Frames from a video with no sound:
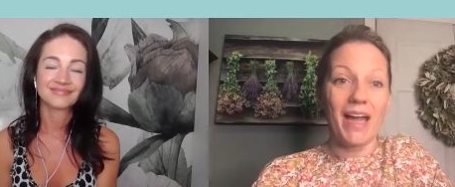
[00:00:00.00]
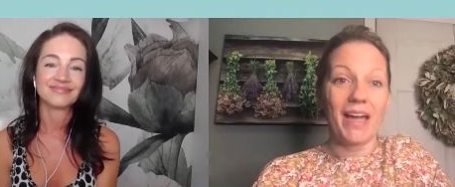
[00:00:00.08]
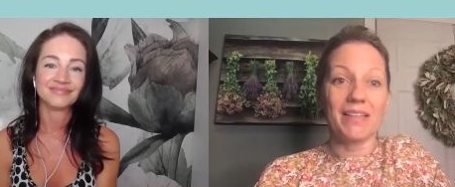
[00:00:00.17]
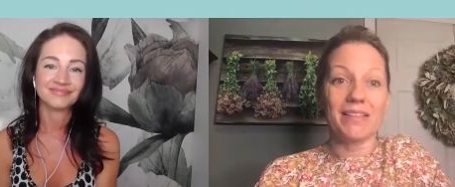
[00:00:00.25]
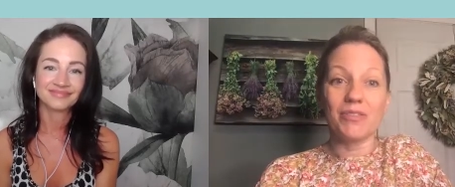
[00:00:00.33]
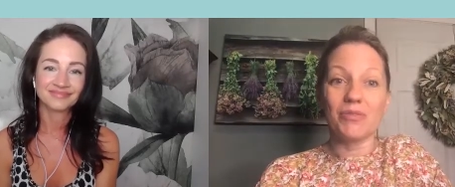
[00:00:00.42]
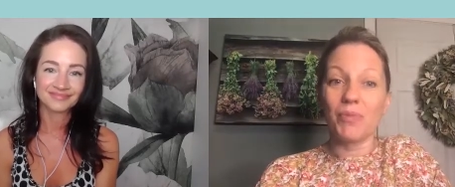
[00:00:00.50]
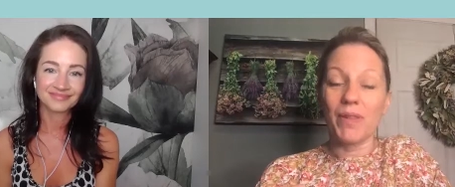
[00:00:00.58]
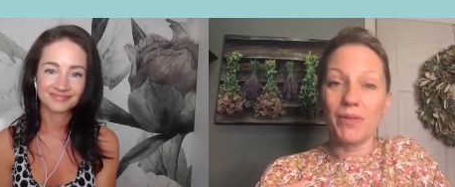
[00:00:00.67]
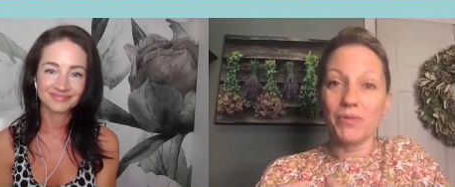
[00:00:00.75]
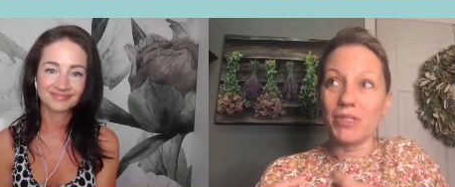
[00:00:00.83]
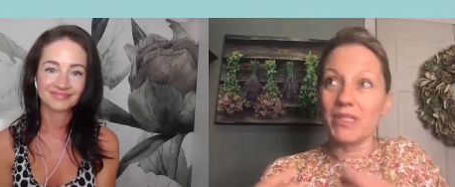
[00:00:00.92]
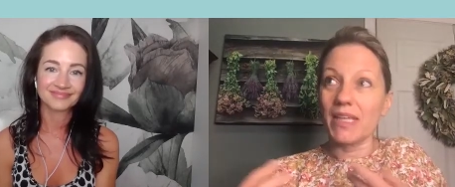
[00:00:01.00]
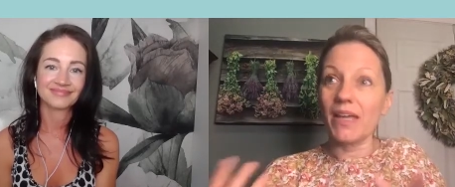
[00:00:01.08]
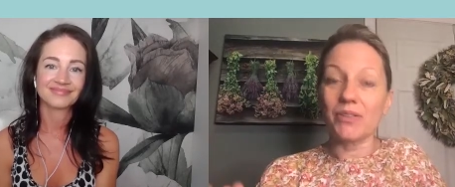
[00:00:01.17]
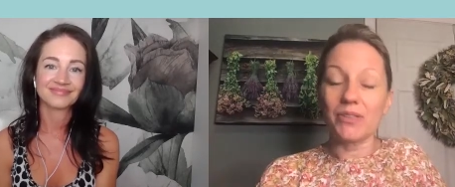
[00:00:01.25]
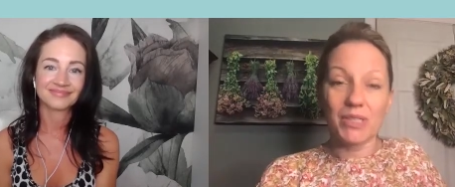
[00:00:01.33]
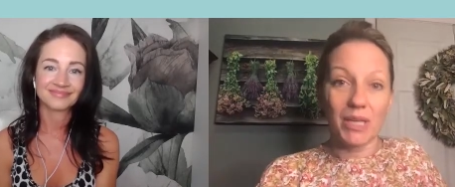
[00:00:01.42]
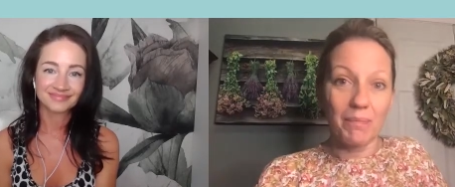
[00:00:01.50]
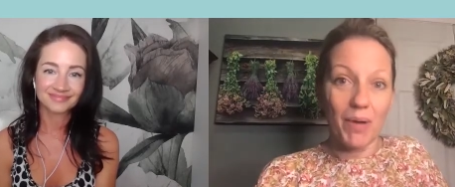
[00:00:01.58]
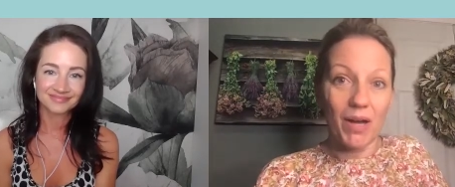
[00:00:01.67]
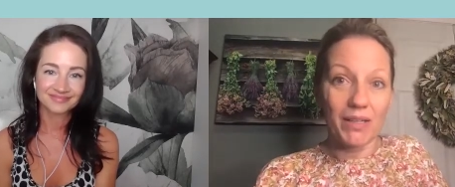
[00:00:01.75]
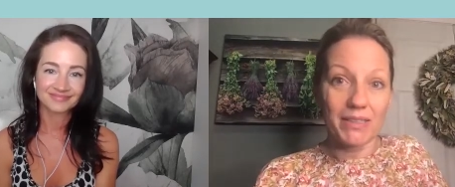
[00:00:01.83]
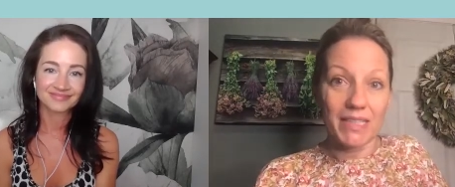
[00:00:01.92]
Speaker 1: And when those cells get
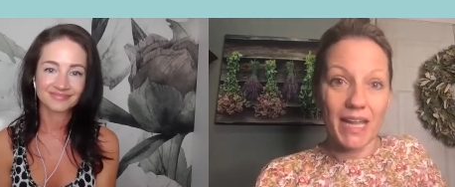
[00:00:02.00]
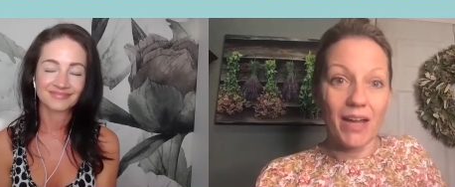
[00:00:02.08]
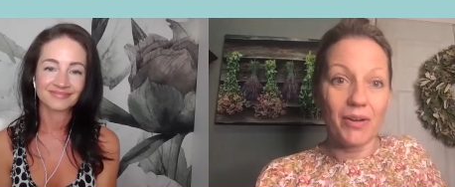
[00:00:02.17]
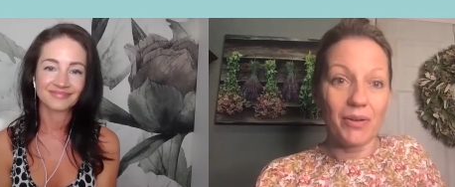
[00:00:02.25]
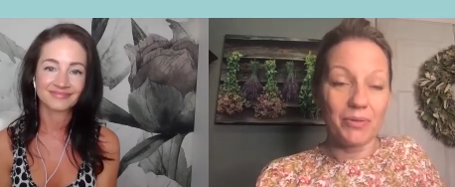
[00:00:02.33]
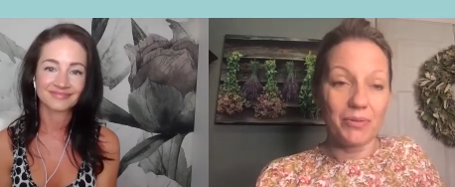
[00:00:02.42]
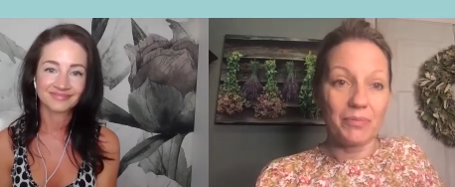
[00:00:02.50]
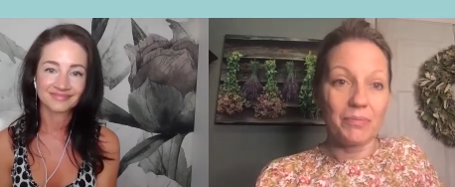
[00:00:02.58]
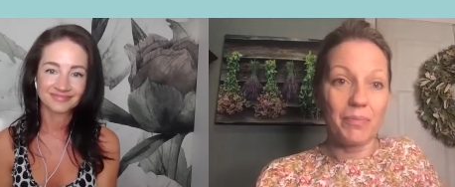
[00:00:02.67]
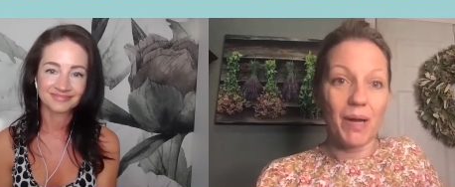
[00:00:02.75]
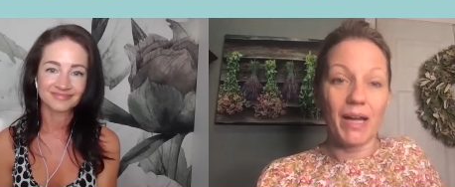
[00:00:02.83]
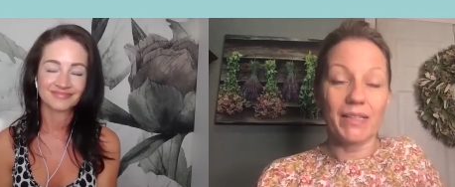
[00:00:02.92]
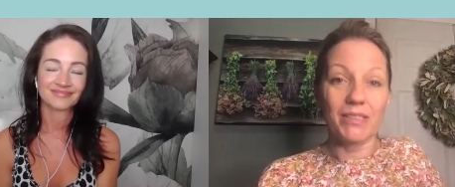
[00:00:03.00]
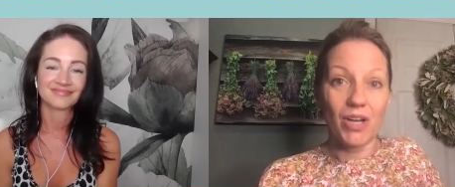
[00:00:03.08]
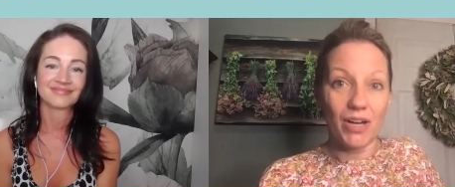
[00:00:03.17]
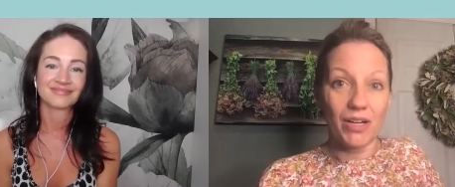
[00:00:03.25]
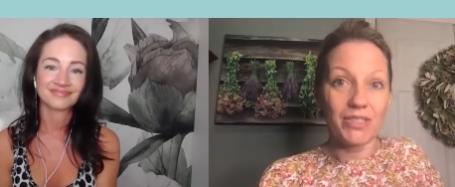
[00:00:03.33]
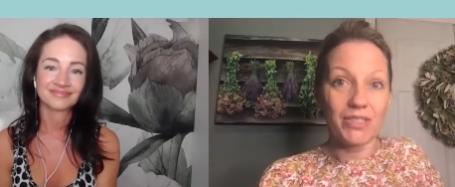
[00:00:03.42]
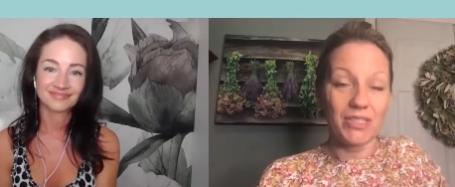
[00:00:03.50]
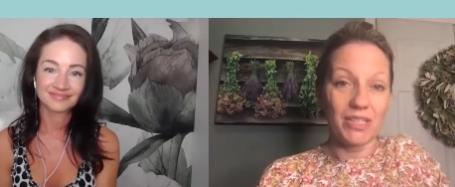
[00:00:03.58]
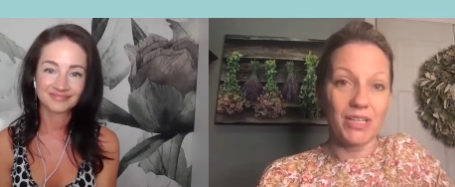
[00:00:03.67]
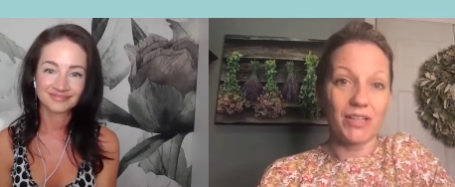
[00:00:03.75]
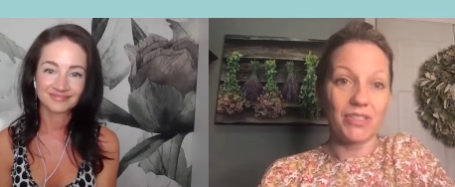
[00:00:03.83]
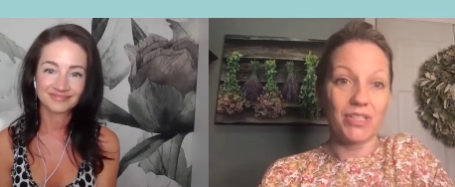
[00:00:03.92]
bogged down by toxins
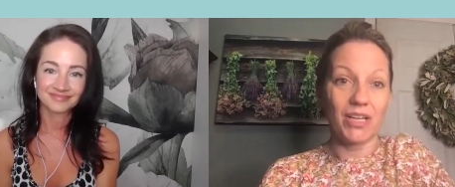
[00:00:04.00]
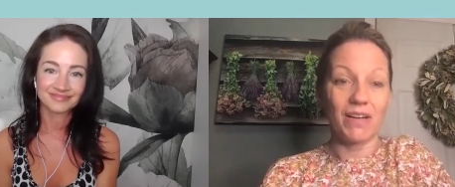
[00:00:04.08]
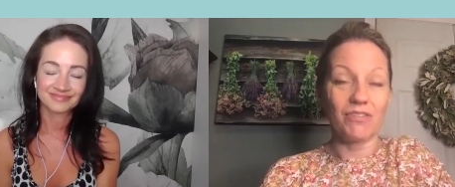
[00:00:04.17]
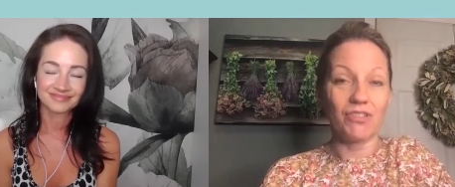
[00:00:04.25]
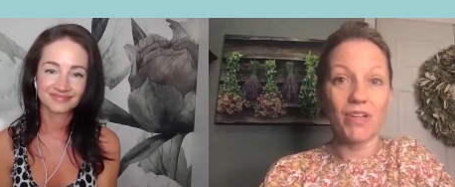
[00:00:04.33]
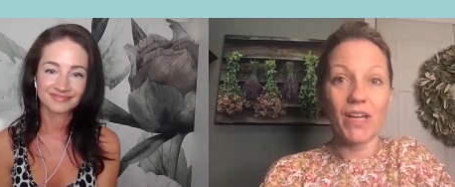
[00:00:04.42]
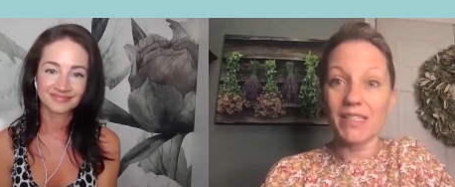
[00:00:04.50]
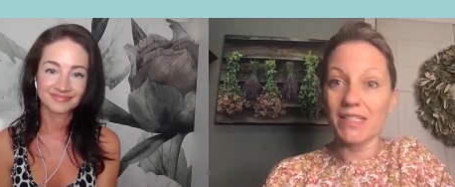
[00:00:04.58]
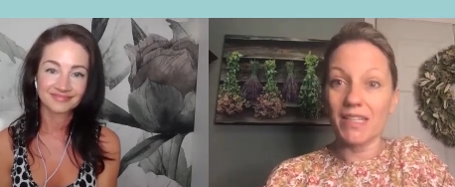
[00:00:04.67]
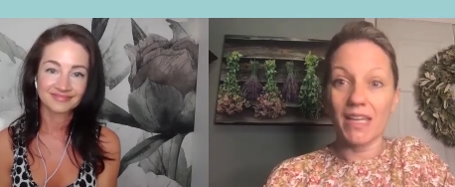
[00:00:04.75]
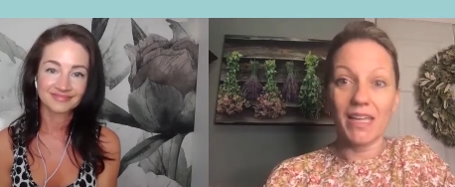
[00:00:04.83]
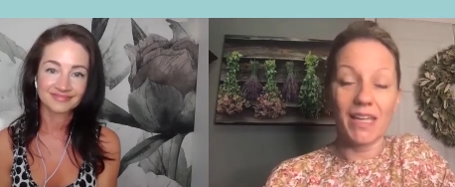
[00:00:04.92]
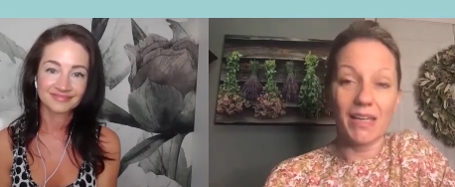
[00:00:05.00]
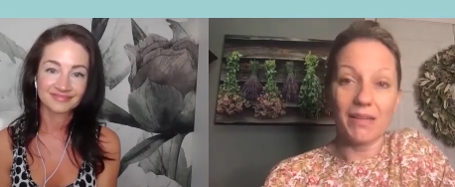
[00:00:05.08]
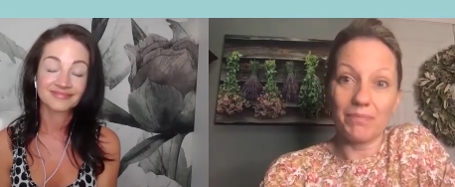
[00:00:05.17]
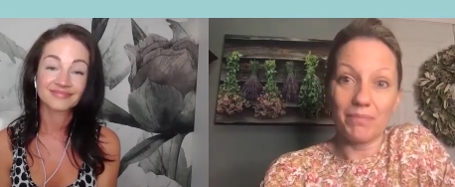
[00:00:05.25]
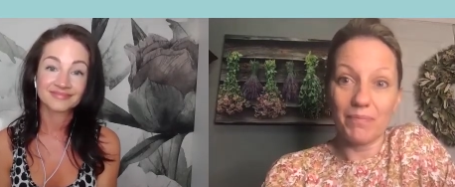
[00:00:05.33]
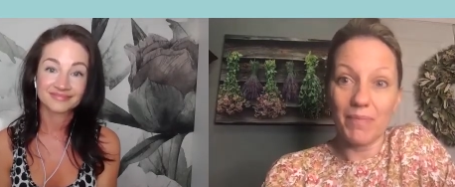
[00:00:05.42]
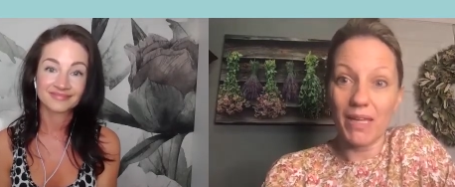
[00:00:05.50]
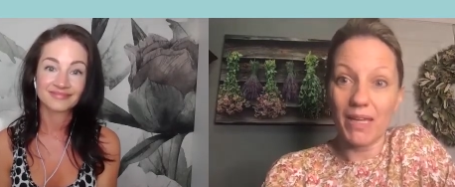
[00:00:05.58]
and oxidative stress, they can't make